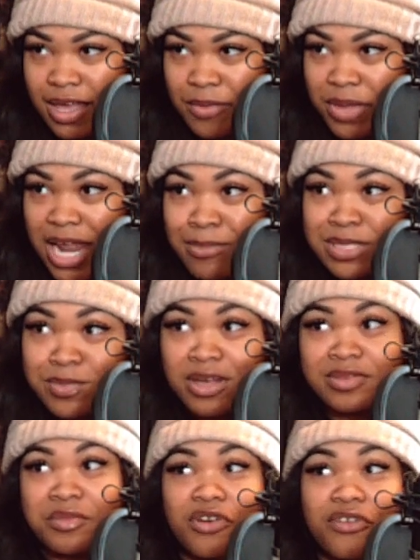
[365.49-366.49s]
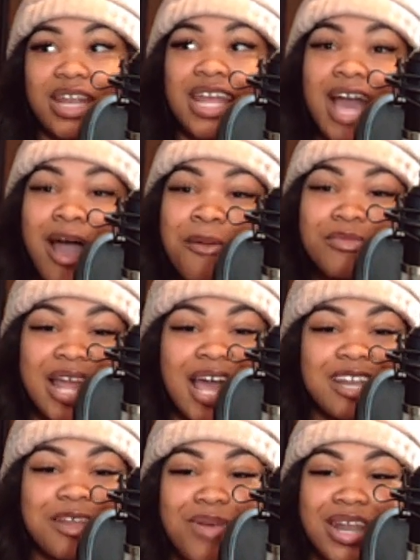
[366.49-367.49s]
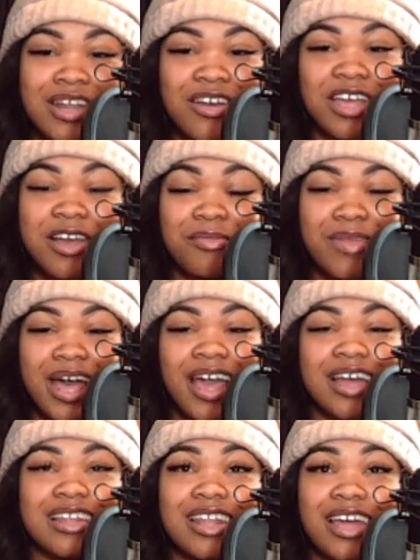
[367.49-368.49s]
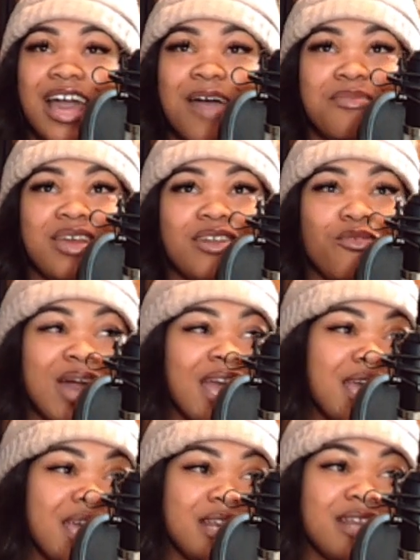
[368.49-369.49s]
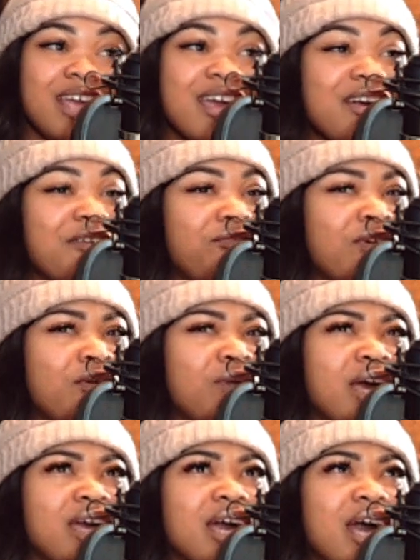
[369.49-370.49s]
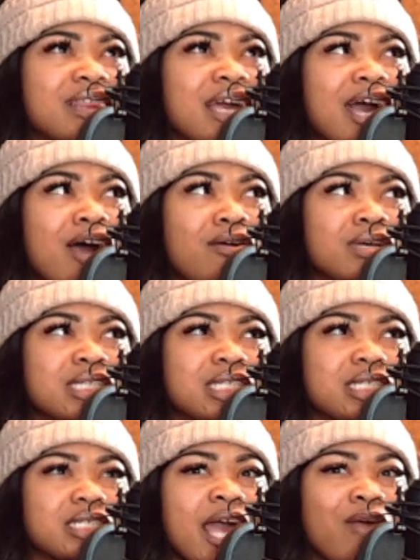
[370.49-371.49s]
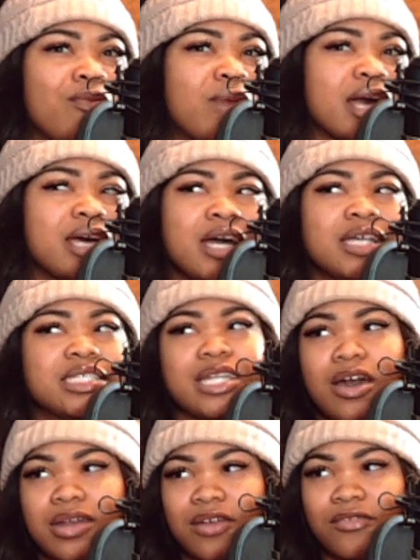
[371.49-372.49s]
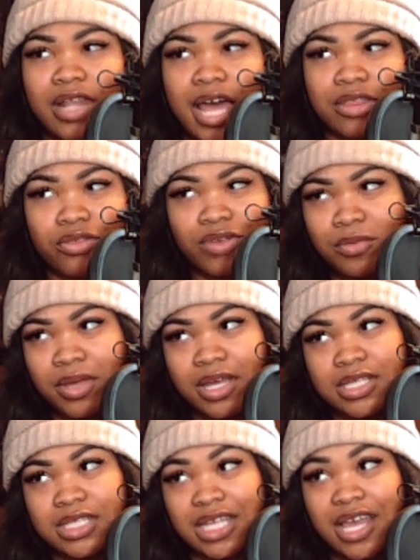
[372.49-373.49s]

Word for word: Yeah. But I'm supposed to be moving. I'm like depending on him. Like, look, I've been waiting for what I think I was staying with my cousin down there yeah, for like three months.